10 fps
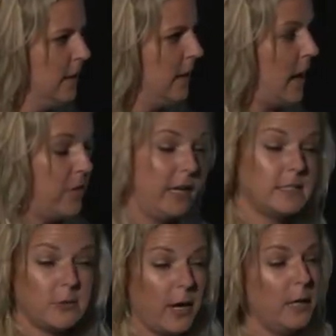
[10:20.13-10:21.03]
I think it's
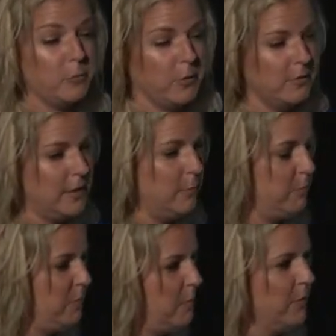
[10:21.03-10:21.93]
incredible that
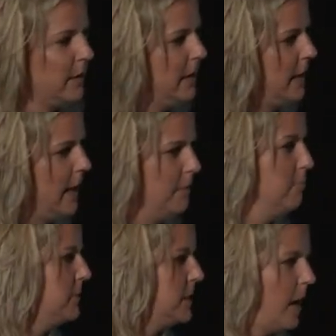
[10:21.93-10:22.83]
people are into that.
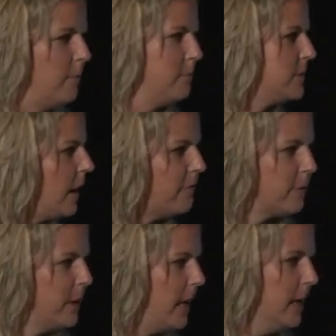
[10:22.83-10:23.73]
It's not for
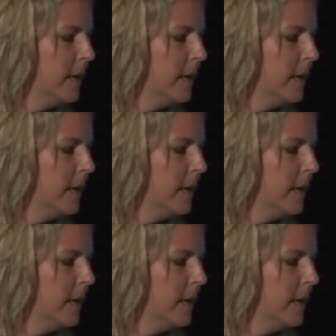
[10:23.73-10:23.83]
me.